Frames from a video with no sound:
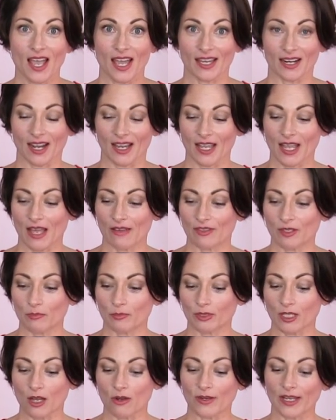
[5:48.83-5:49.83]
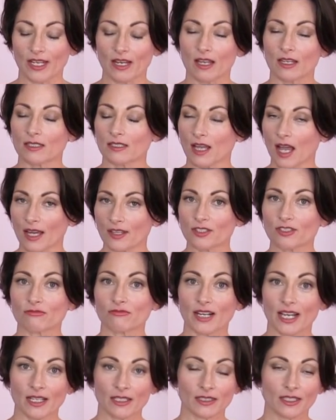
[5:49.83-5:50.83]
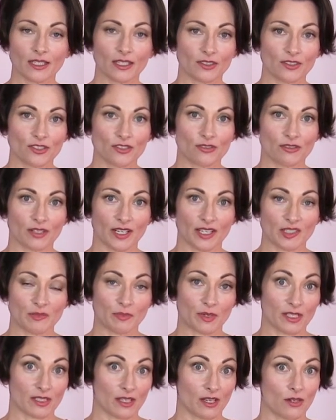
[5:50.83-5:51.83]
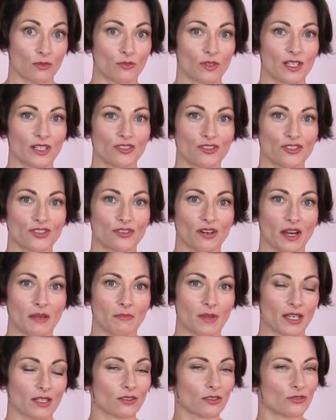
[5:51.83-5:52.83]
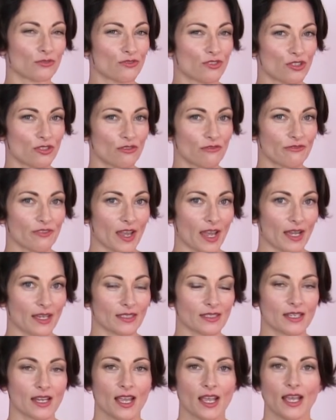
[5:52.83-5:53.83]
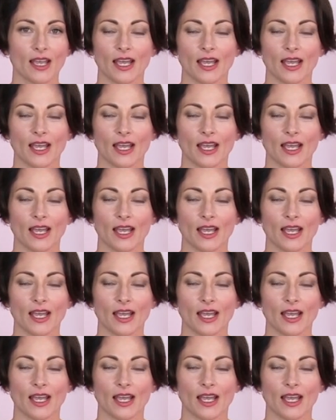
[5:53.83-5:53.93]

And I have it blowing not directly on the dress because I don't want it to dry my glue too fast,